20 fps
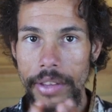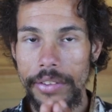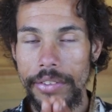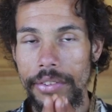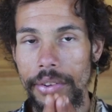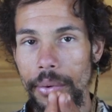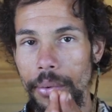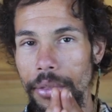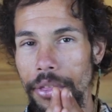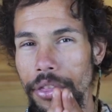
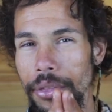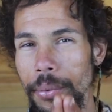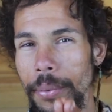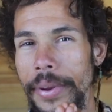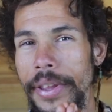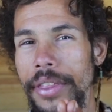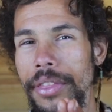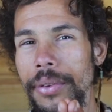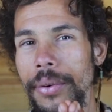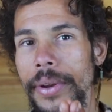So
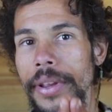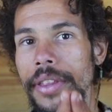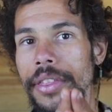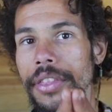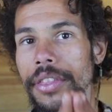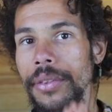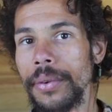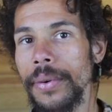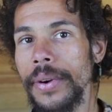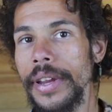
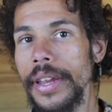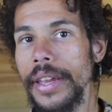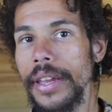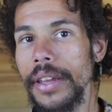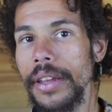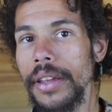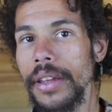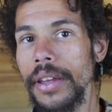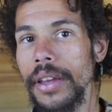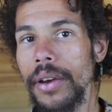
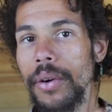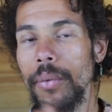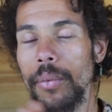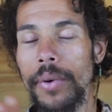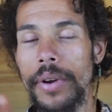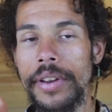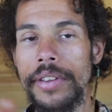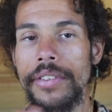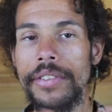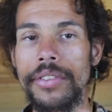333,
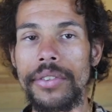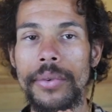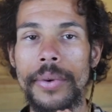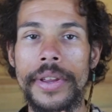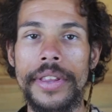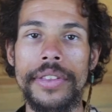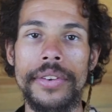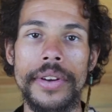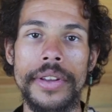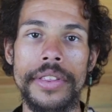what is
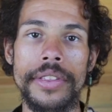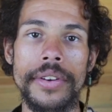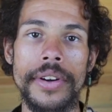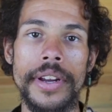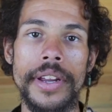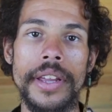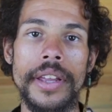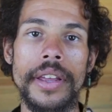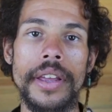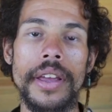
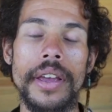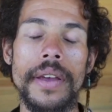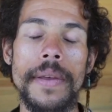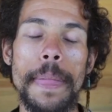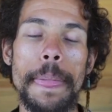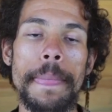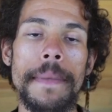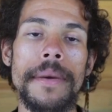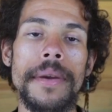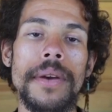333?
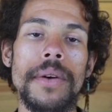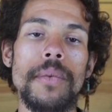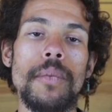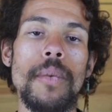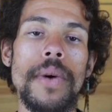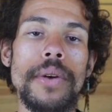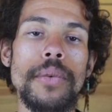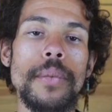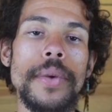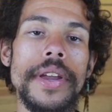
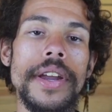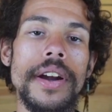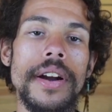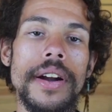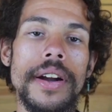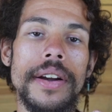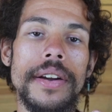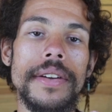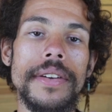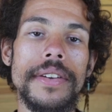When we
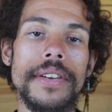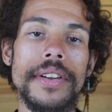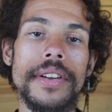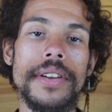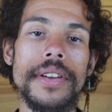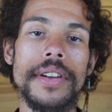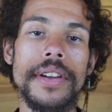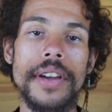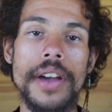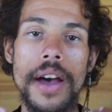are
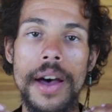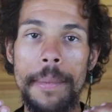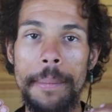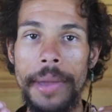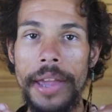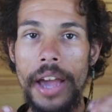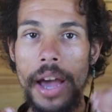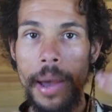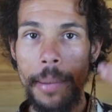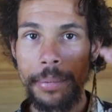
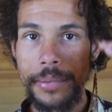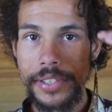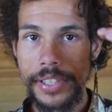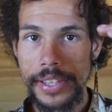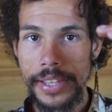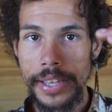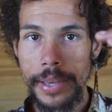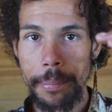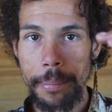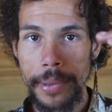coming up to
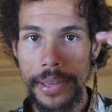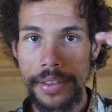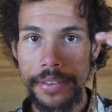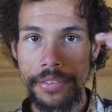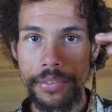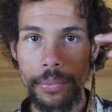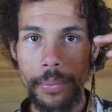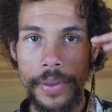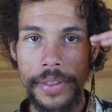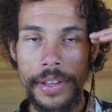the
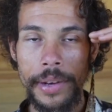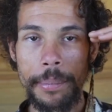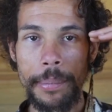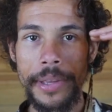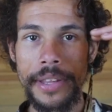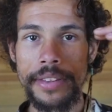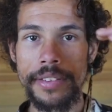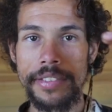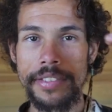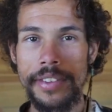abyss, whether it
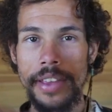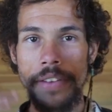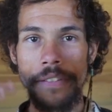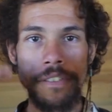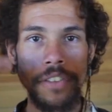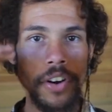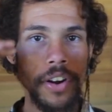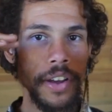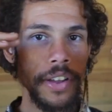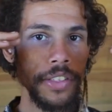be in the
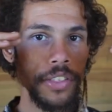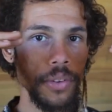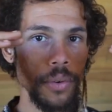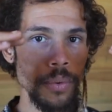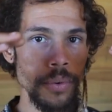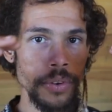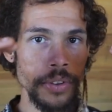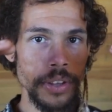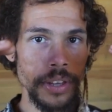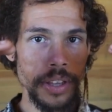Sephiroth
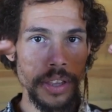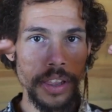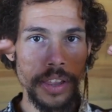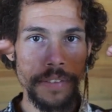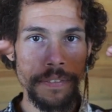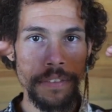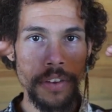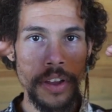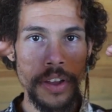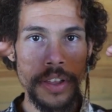or the
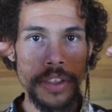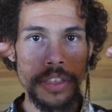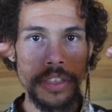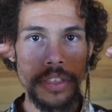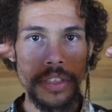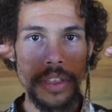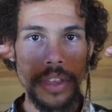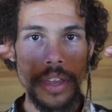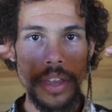Qliphoth,